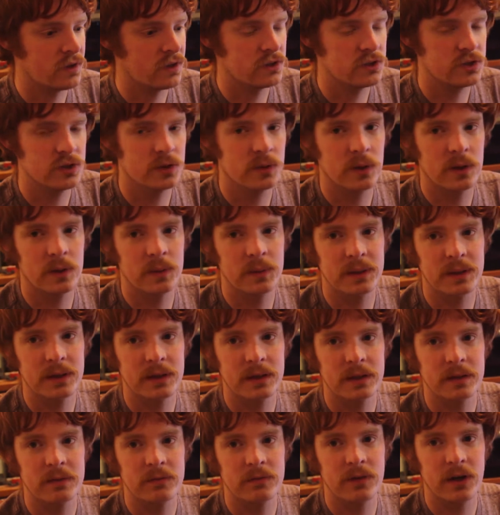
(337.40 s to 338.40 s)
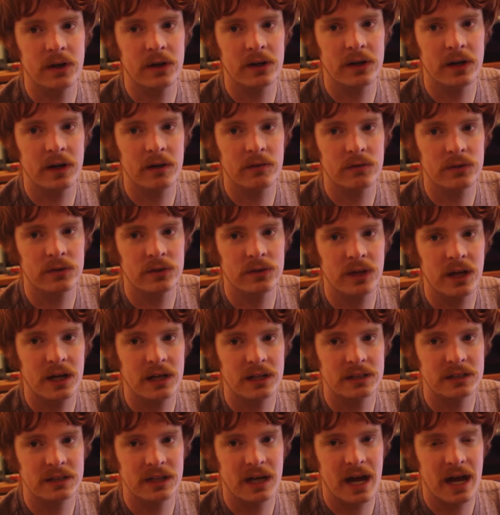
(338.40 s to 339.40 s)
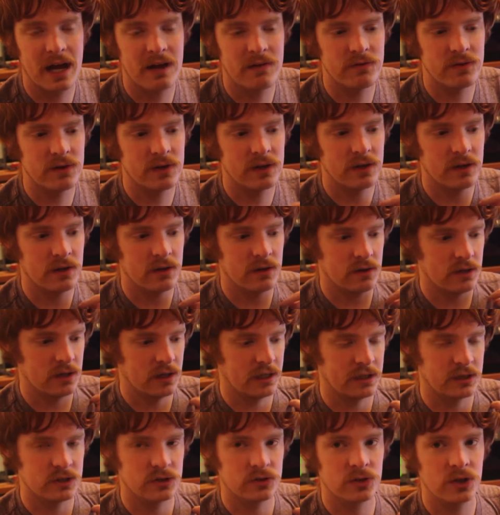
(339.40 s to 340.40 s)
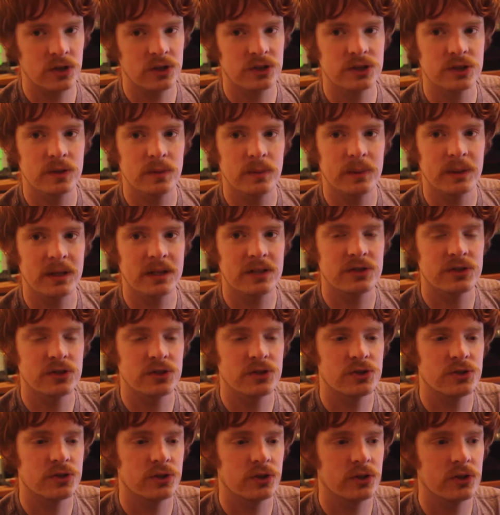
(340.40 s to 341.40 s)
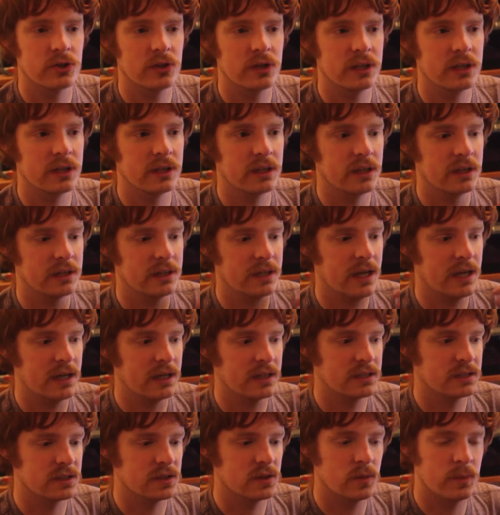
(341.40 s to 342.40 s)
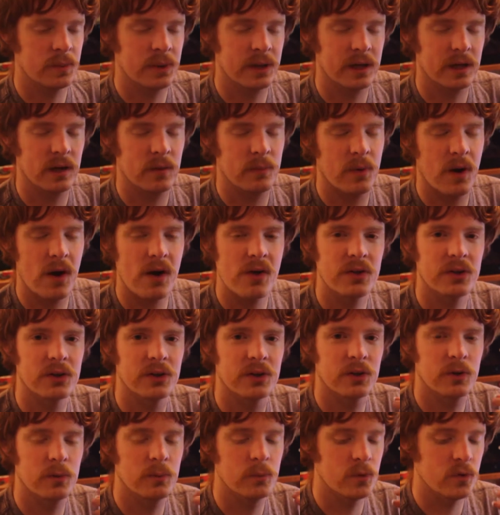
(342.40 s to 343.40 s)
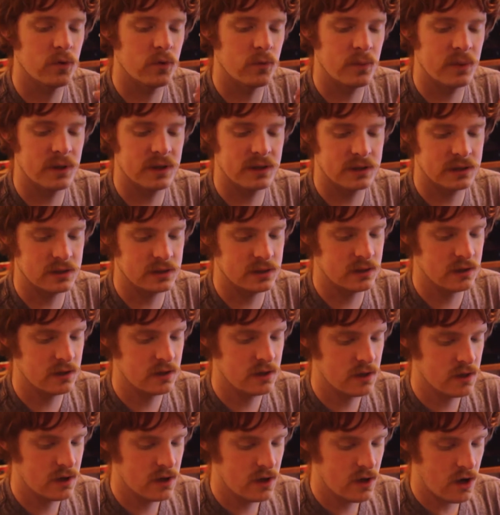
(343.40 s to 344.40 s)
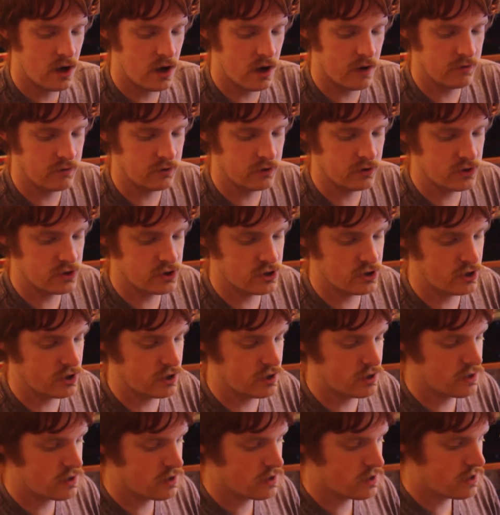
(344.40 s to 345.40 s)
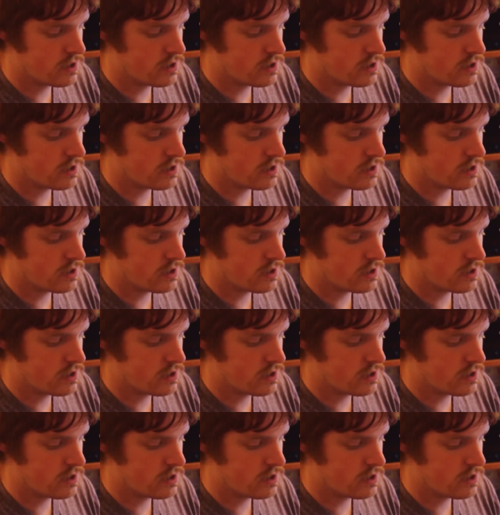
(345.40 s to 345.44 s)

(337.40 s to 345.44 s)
So you want to be very careful not to have it like scrunched up against your shirt or anything like that, because it'll pick up all the little movements of your shirt.